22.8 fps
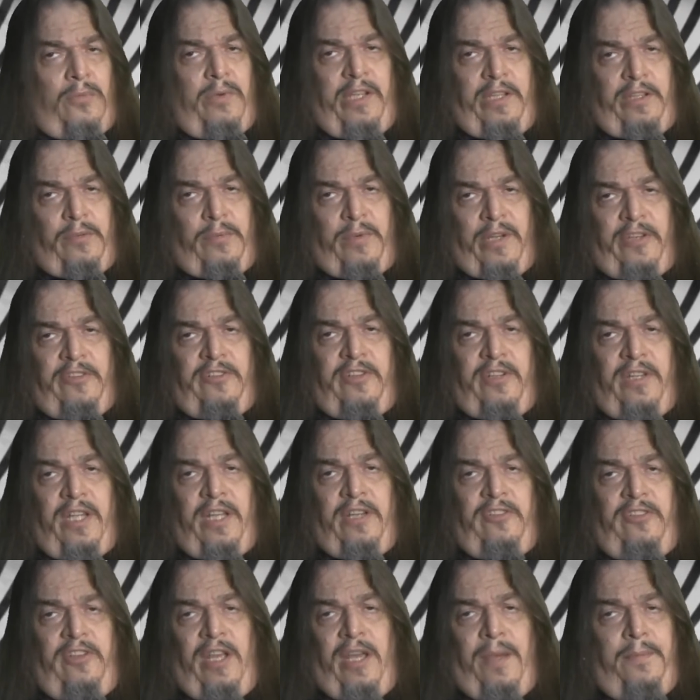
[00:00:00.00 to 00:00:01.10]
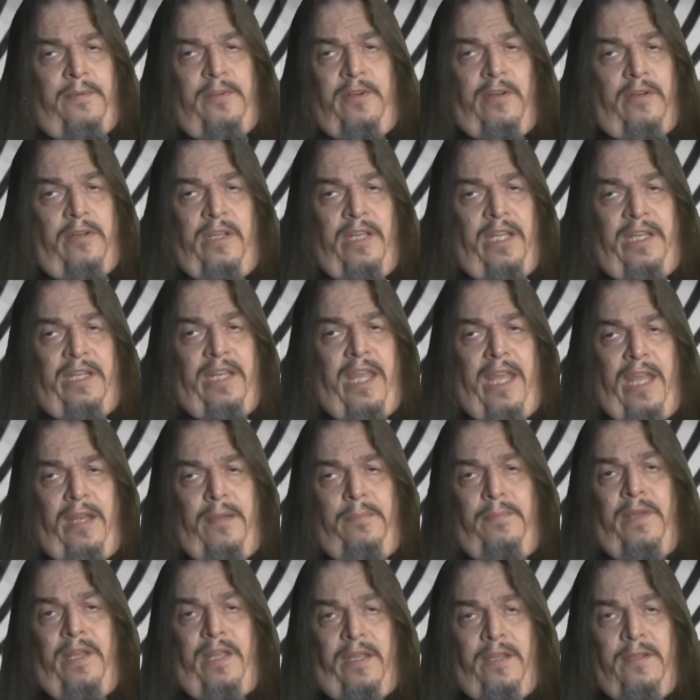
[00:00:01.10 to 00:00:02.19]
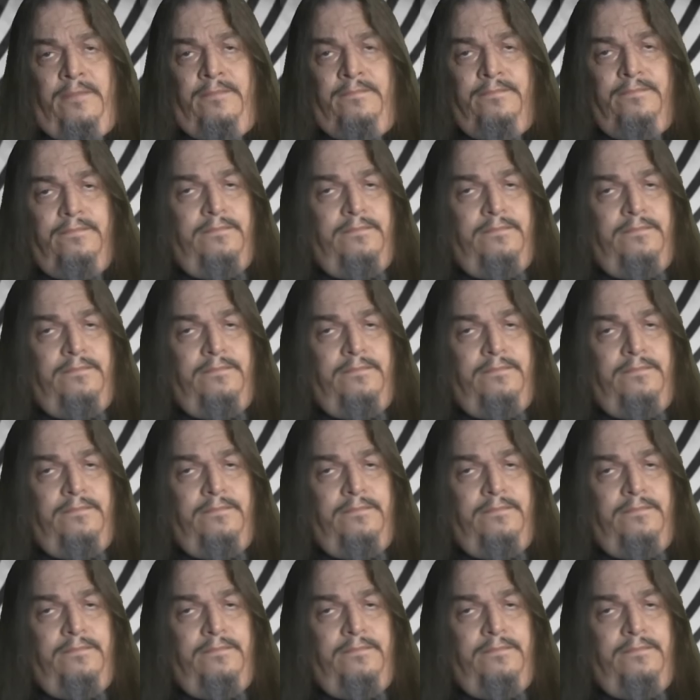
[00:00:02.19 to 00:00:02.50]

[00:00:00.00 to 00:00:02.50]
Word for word: Read the rest of that chapter. It can't be.